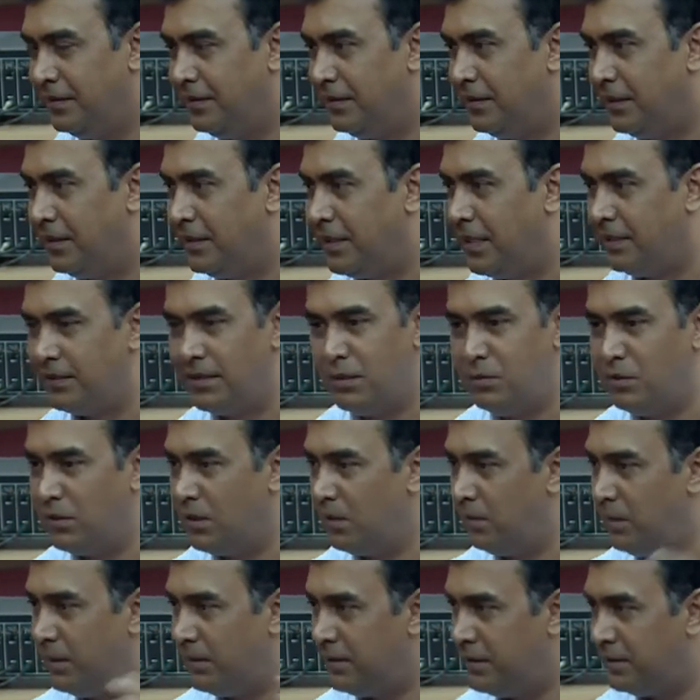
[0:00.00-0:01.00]
It has some other
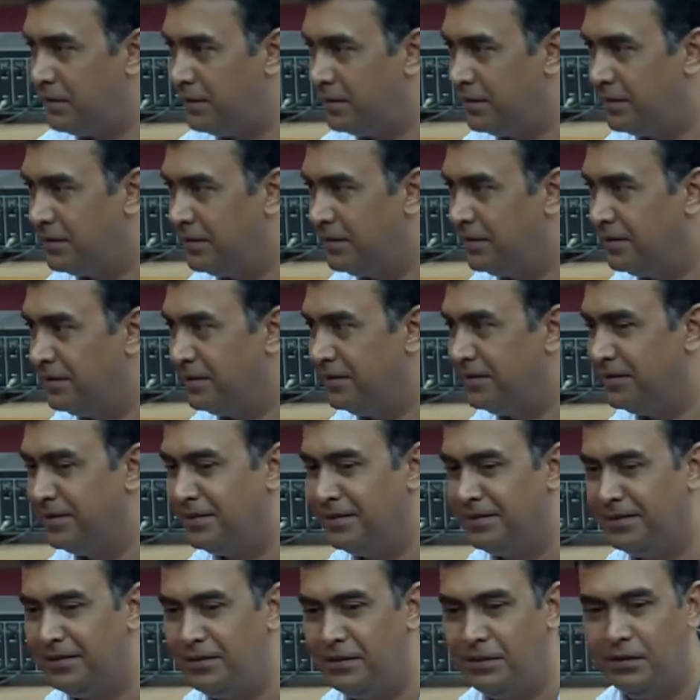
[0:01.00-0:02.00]
basis?
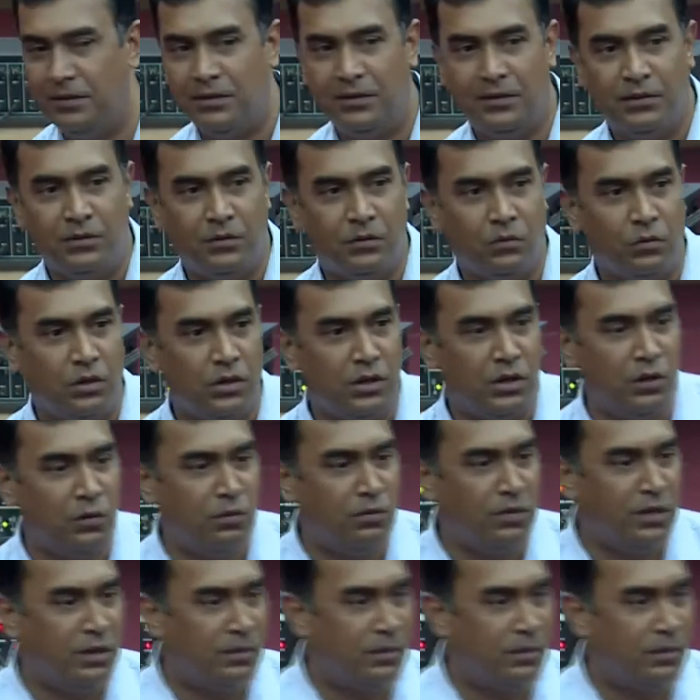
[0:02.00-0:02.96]
What do you mean